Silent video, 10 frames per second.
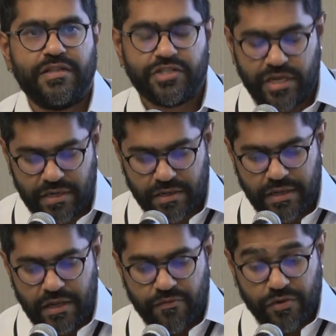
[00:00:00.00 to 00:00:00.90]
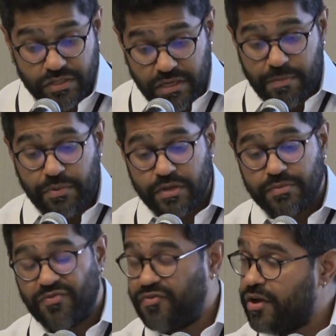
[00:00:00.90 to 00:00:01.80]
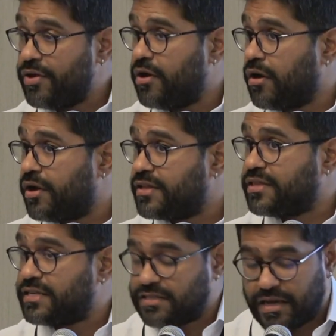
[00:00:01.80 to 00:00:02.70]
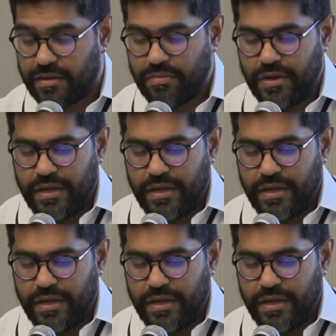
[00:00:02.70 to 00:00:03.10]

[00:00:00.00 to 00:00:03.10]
agenda. For example, it was very hard at that time